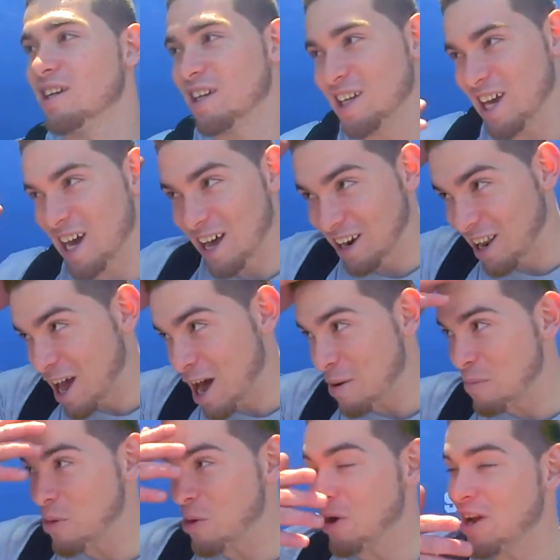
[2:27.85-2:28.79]
He had a
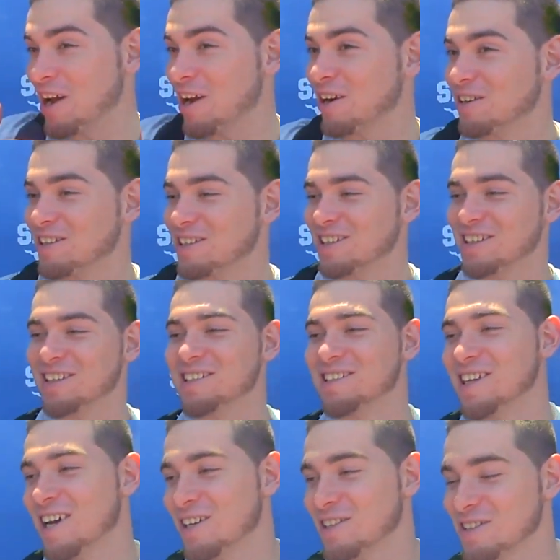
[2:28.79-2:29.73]
lot more hair than he does
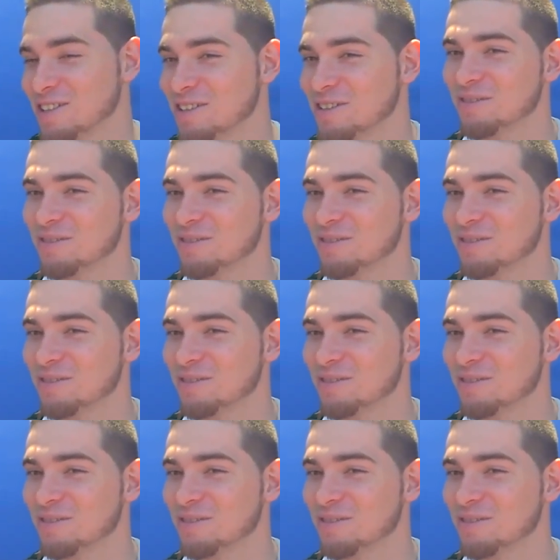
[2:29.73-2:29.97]
now, so.